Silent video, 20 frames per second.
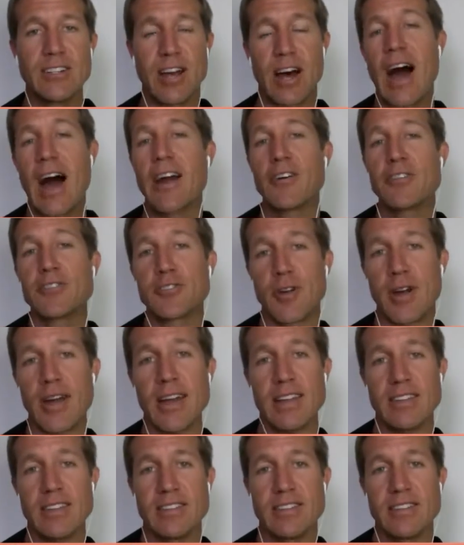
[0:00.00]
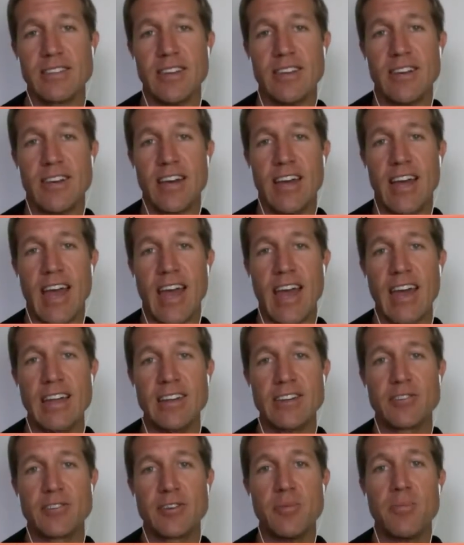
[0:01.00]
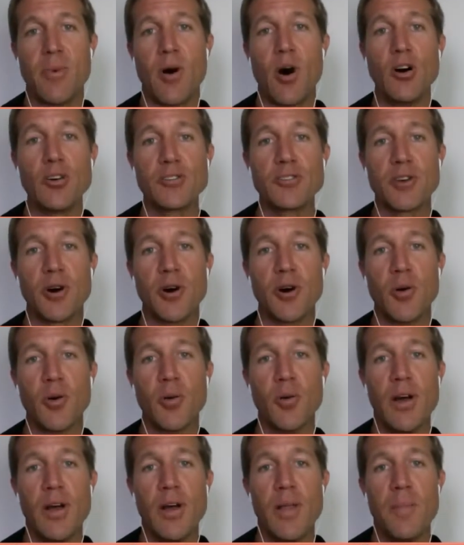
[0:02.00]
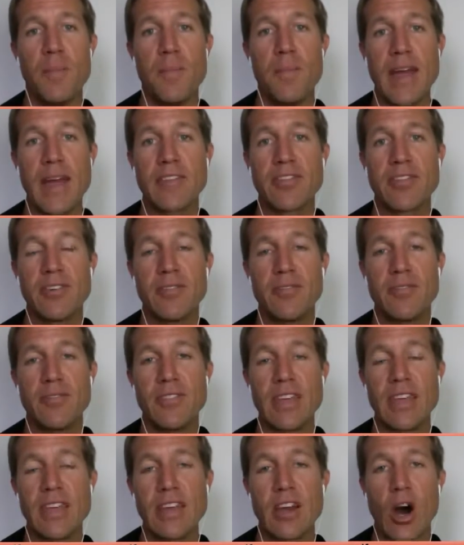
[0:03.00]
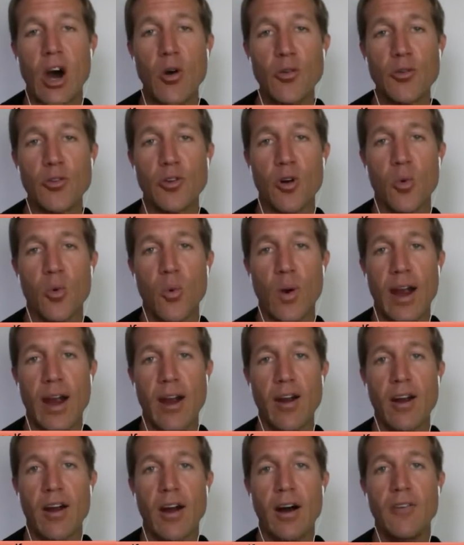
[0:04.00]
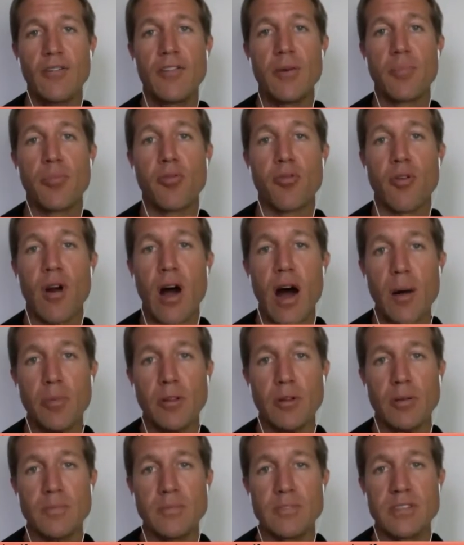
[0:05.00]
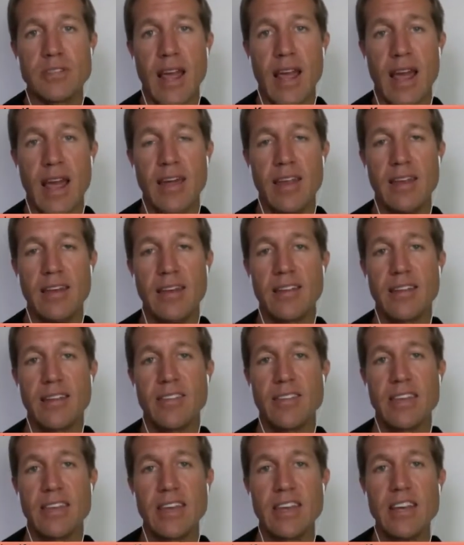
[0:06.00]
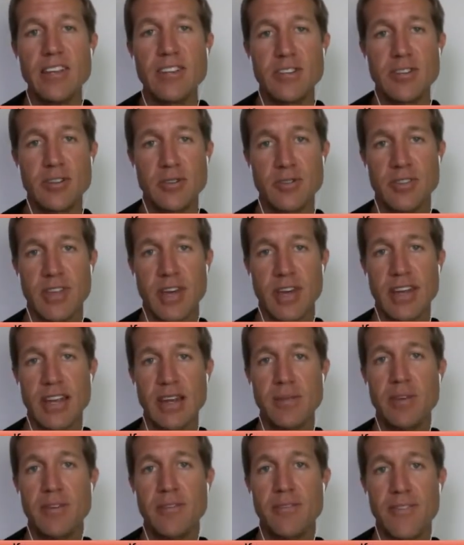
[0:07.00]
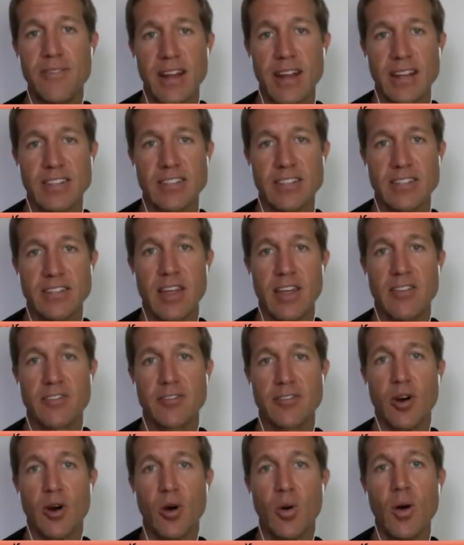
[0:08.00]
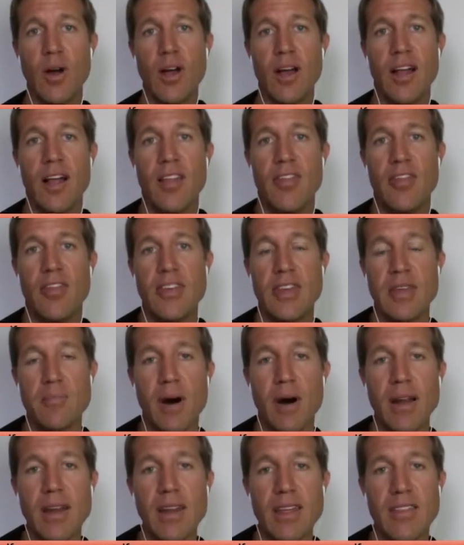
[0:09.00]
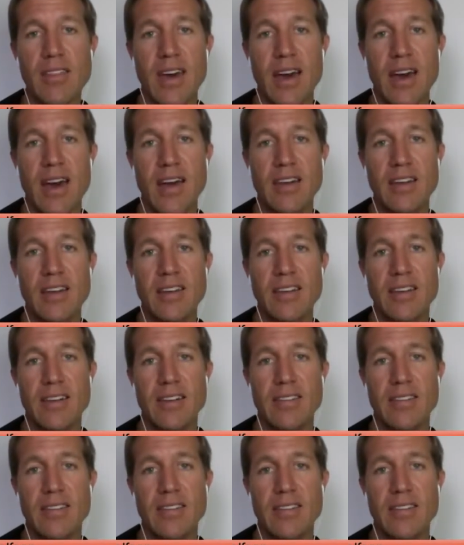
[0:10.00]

hire trades and to also make the owner aware of the problems and the issues that need to be fixed. So the money that